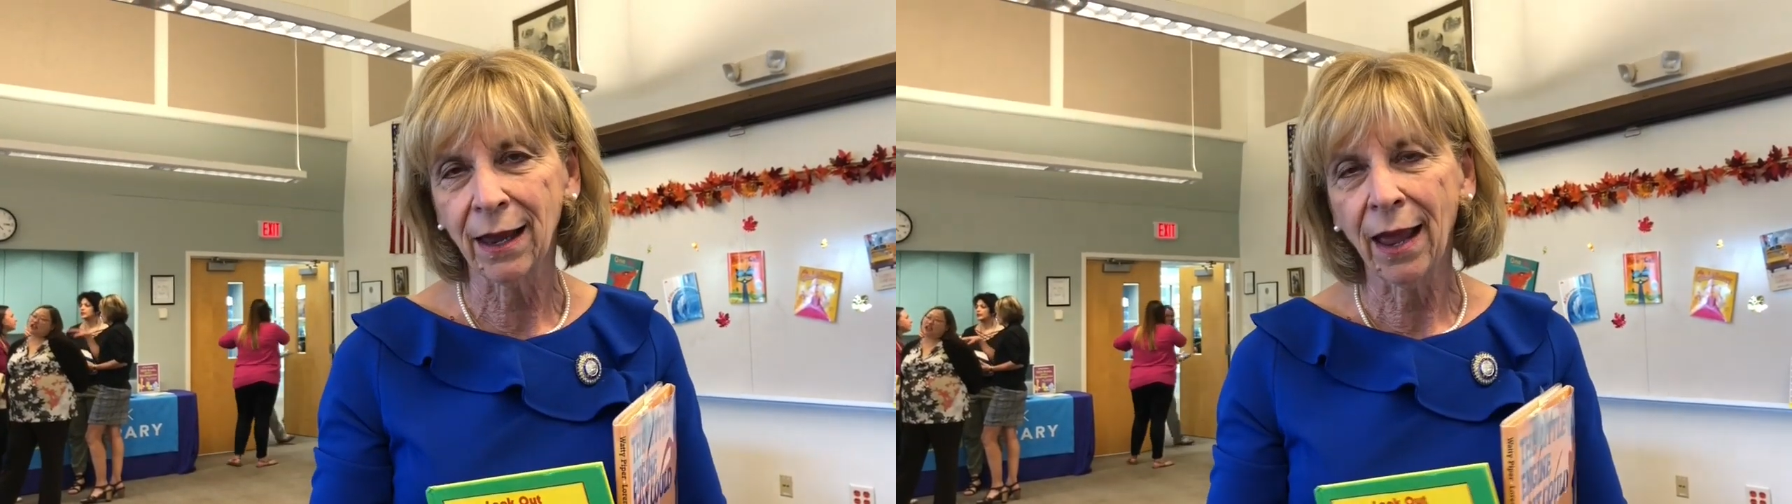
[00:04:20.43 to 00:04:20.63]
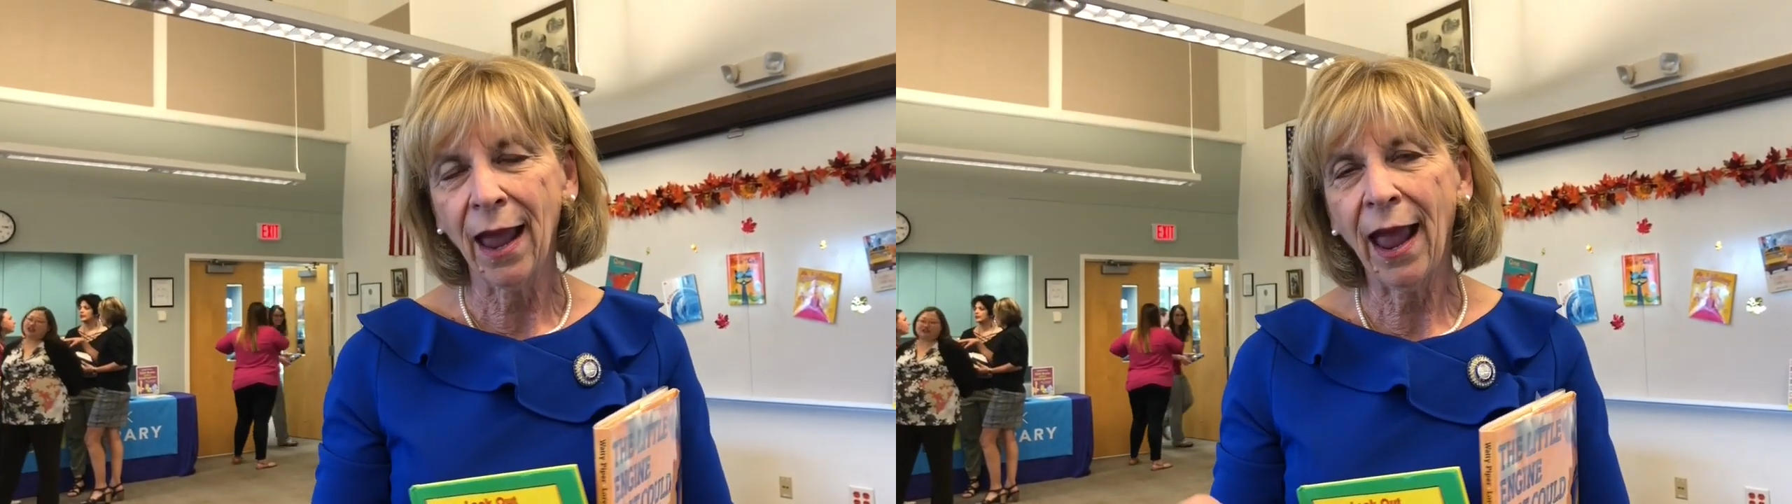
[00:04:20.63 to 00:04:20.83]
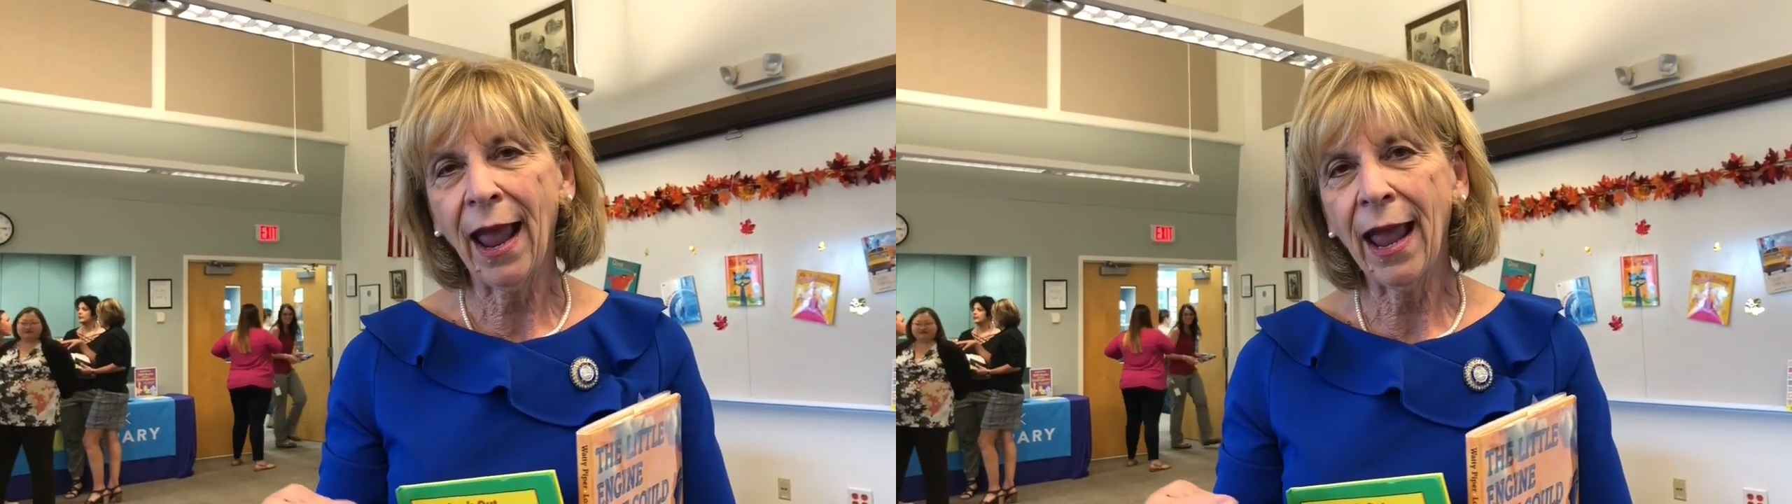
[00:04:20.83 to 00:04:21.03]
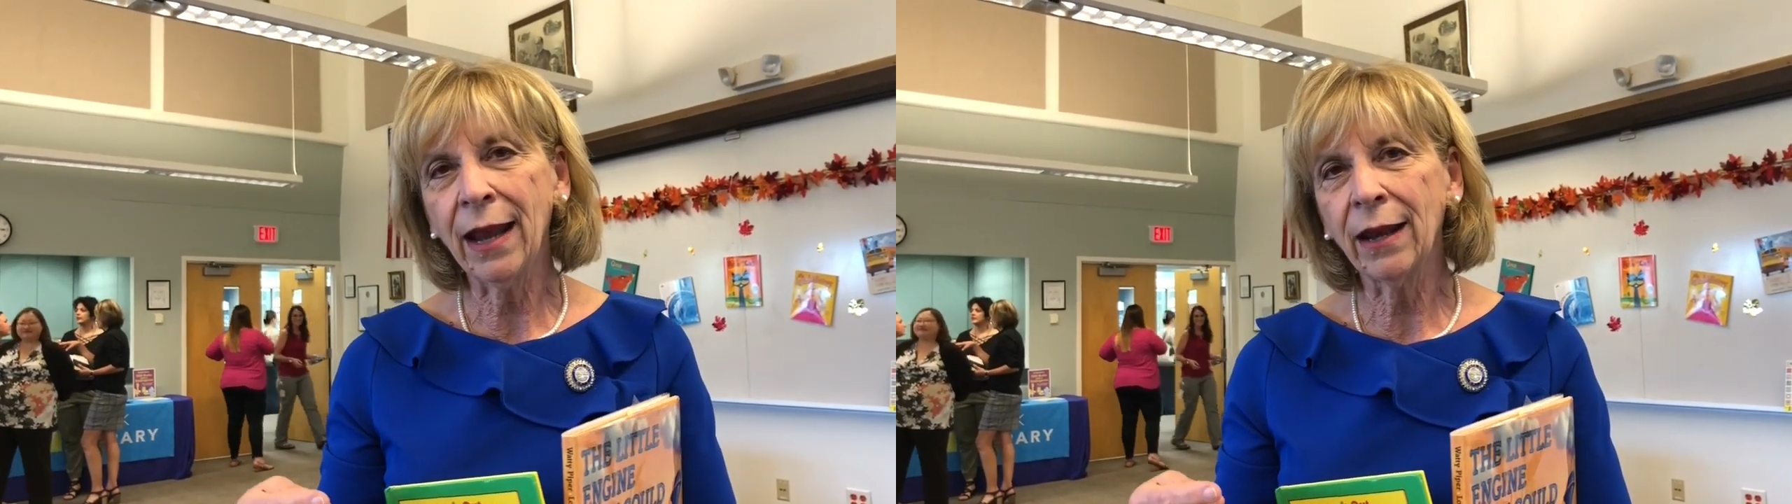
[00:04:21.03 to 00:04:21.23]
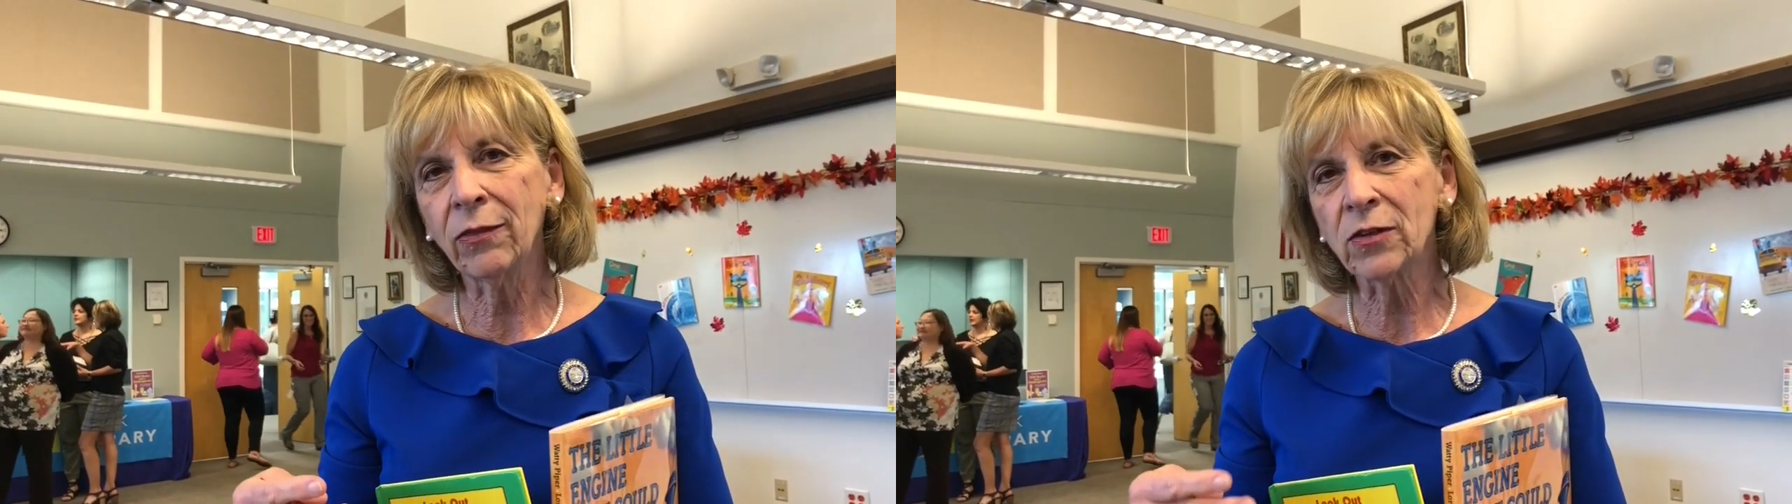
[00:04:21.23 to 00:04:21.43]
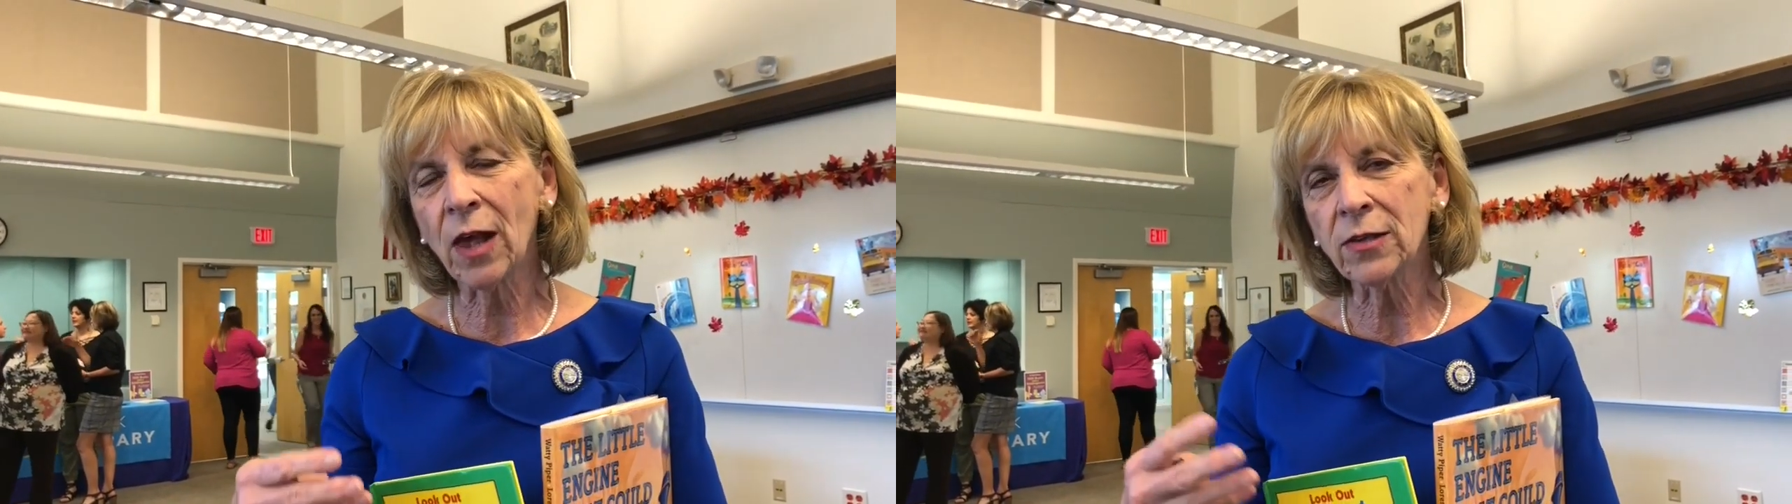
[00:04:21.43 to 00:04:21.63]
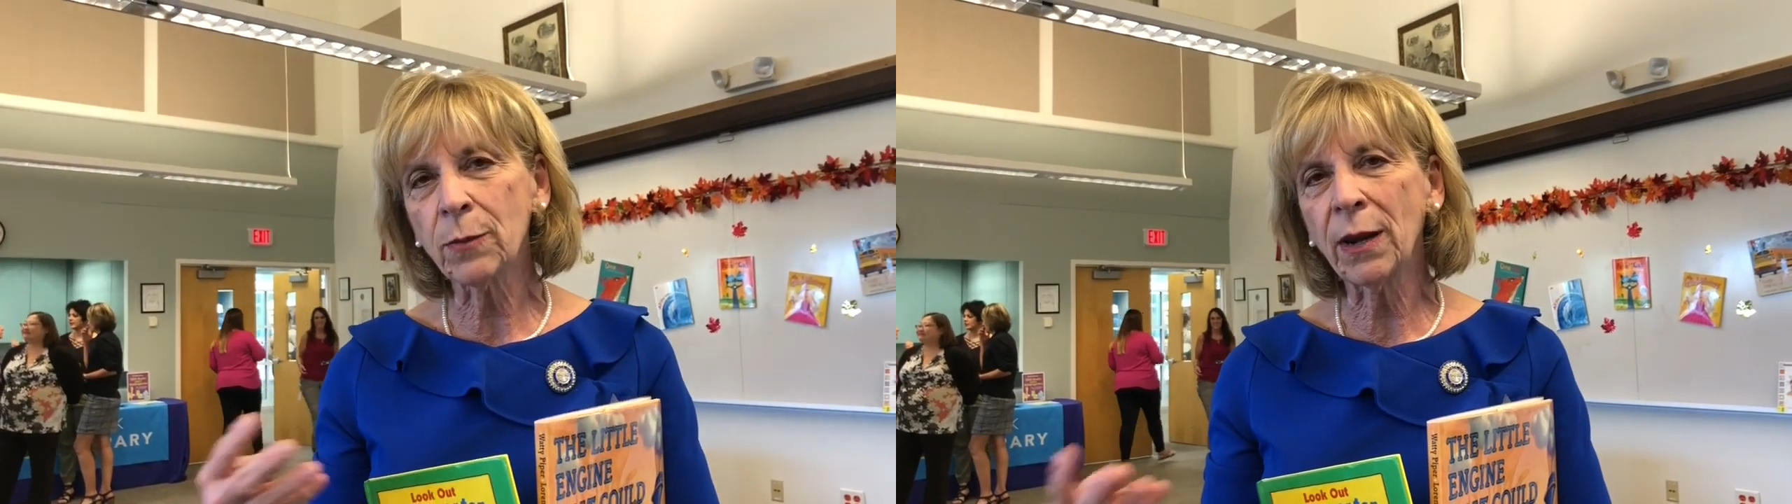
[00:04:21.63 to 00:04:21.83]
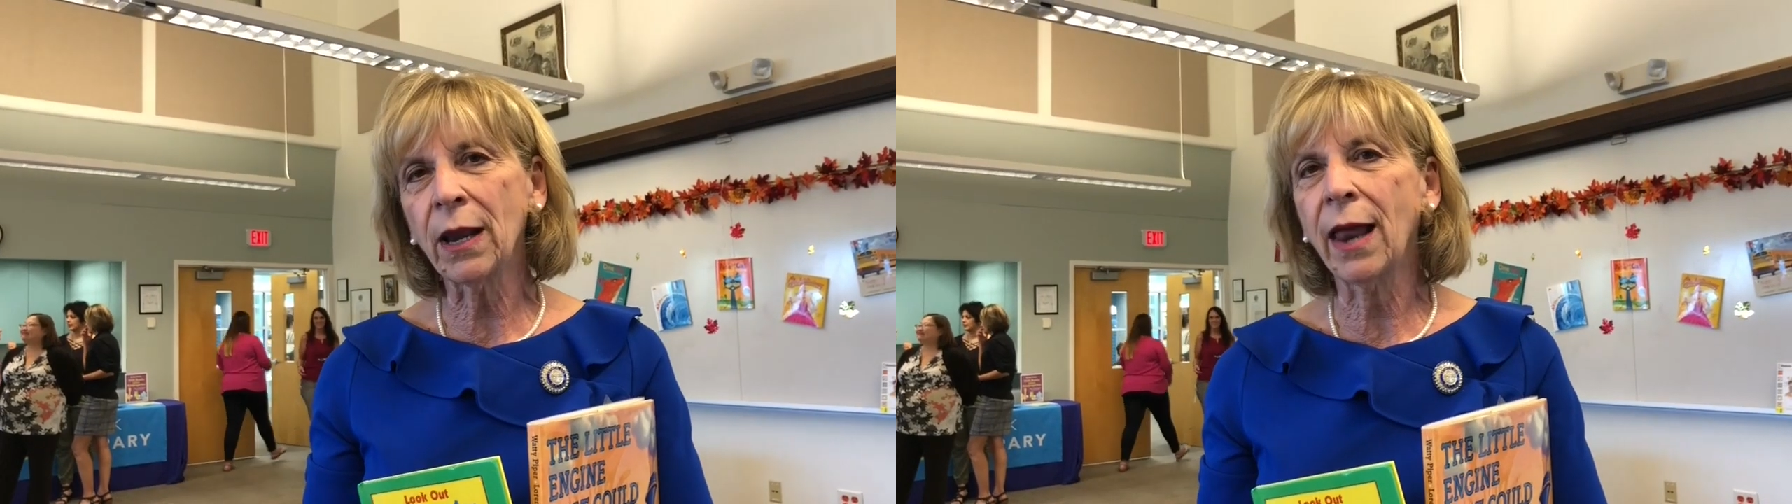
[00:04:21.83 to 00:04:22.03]
and there's also
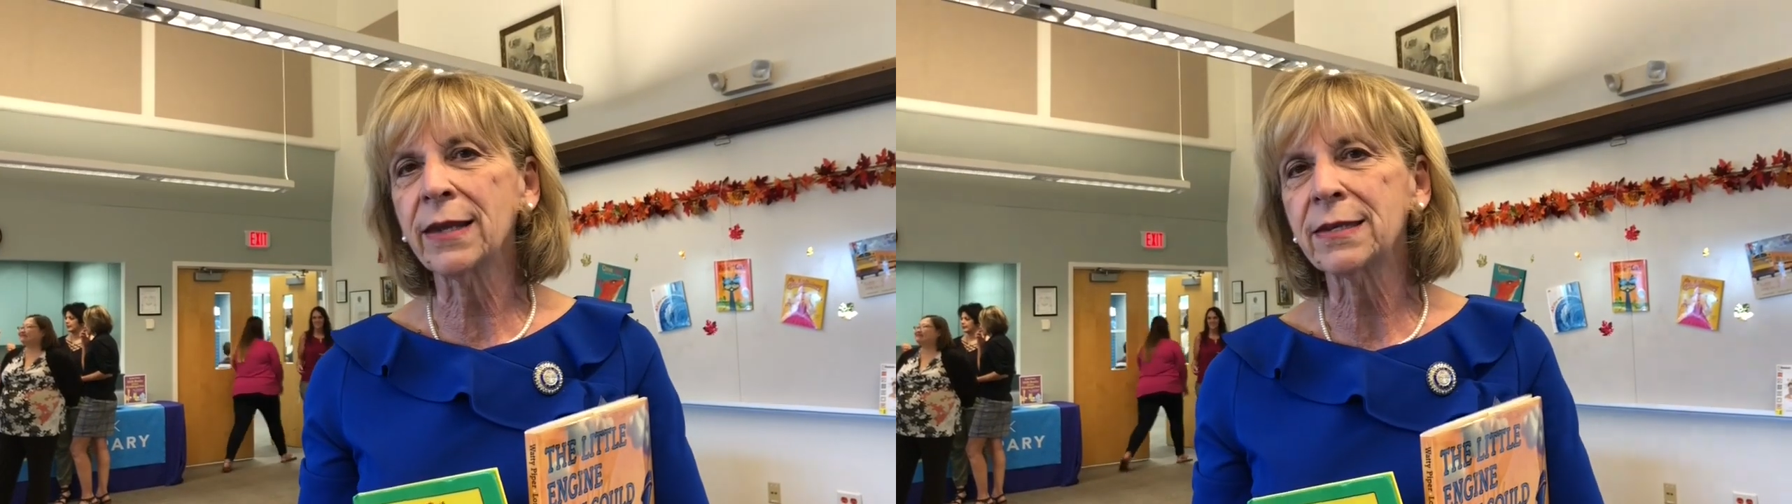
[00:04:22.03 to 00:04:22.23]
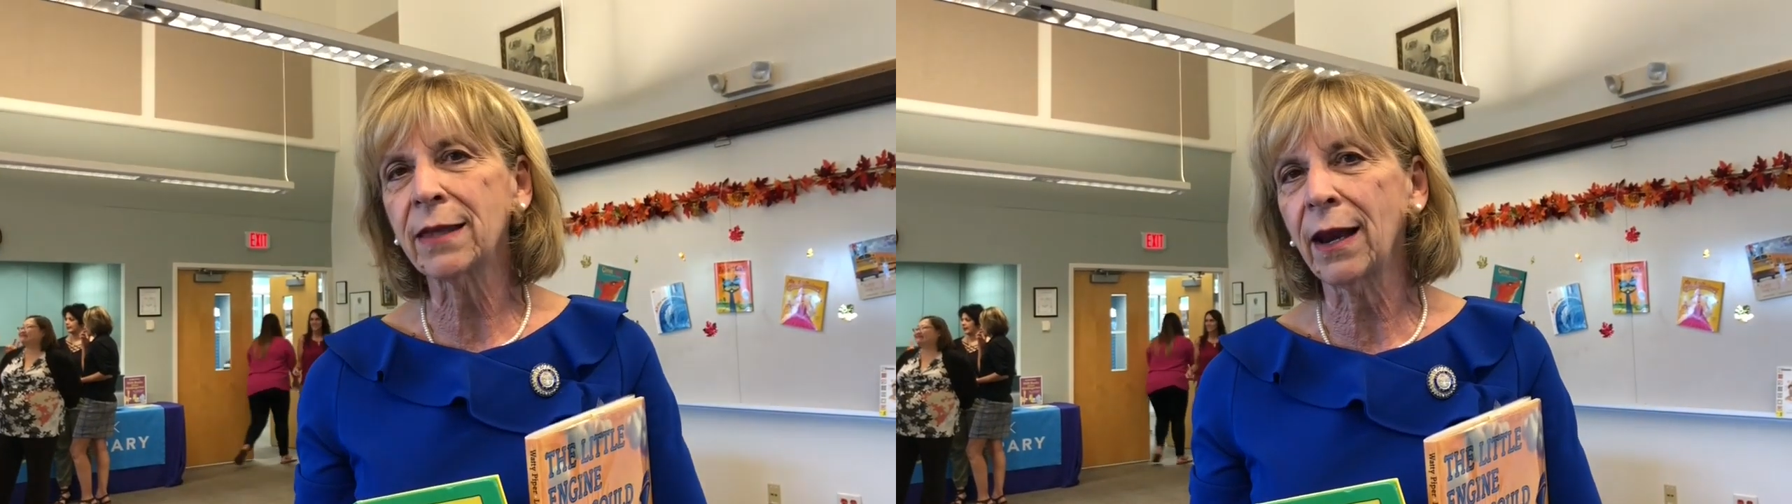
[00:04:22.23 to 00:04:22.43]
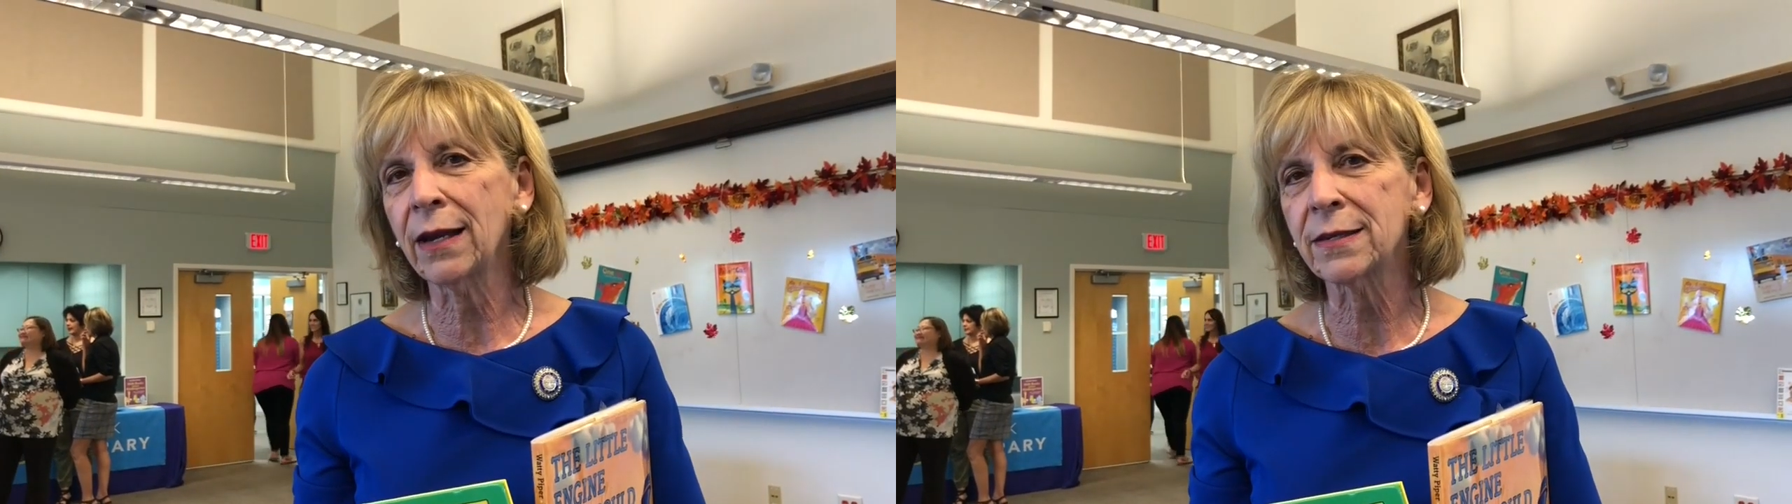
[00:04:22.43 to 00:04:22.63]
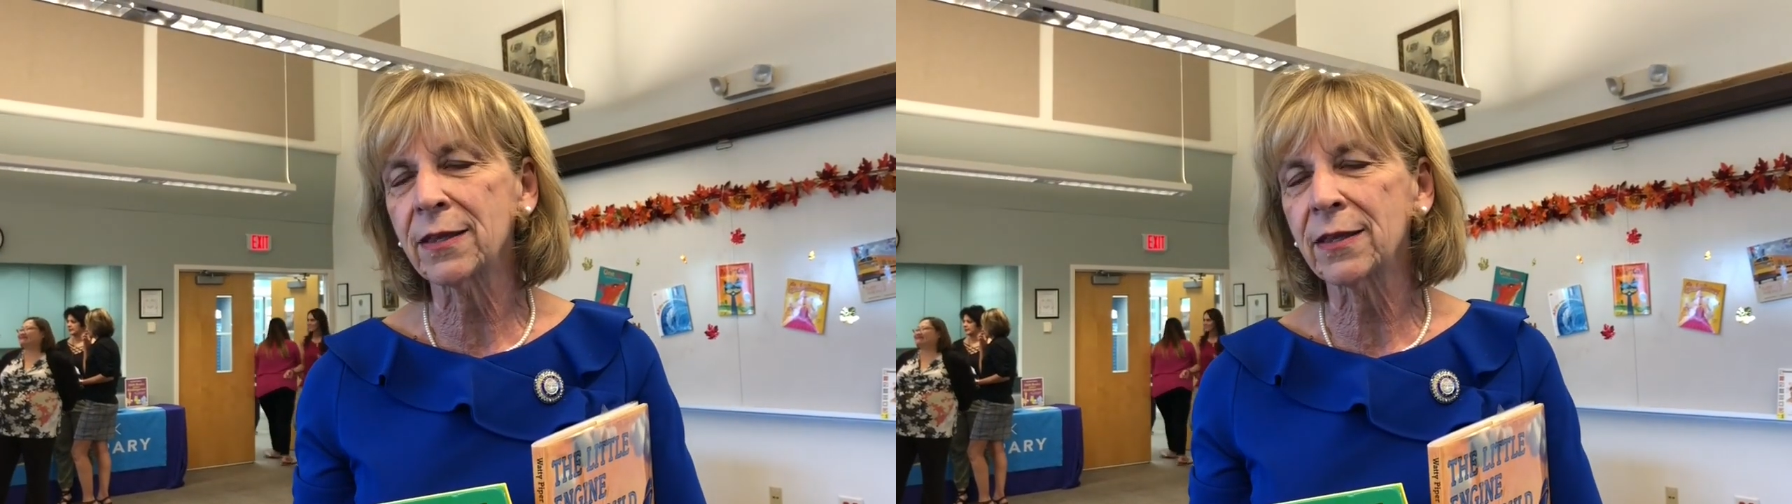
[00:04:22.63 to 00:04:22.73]
been a lot of studies